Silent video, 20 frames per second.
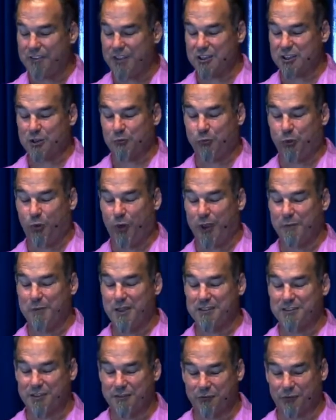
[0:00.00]

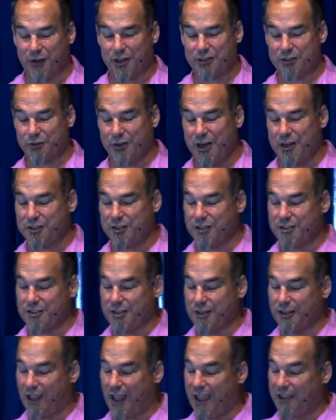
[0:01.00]
disappointments and frustrations
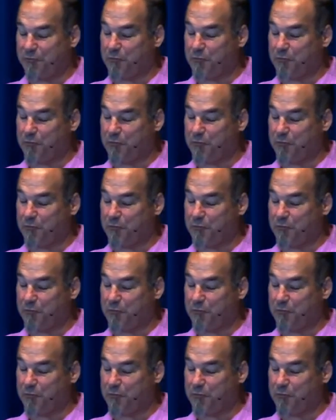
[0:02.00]
in life,